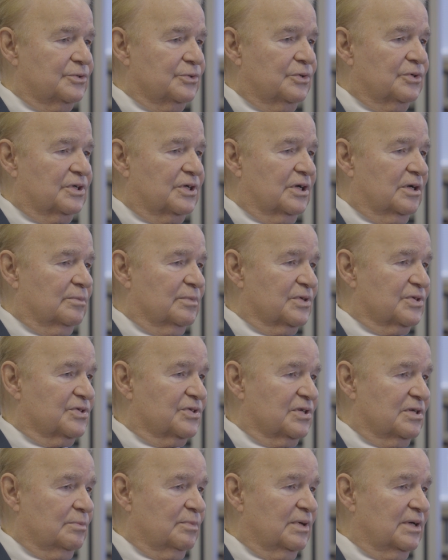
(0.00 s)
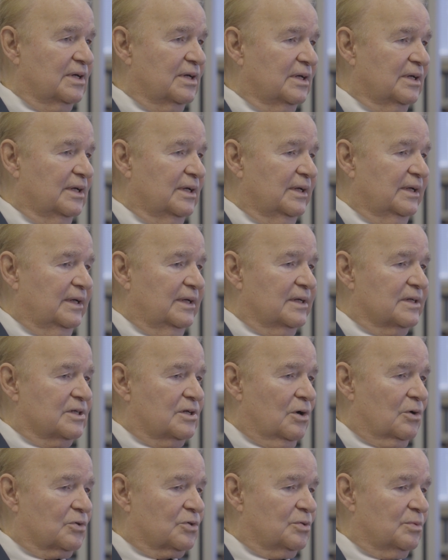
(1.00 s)
You could come and see me,
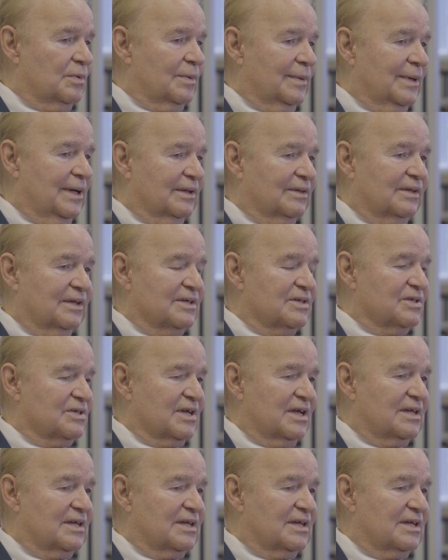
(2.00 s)
talk to me about things.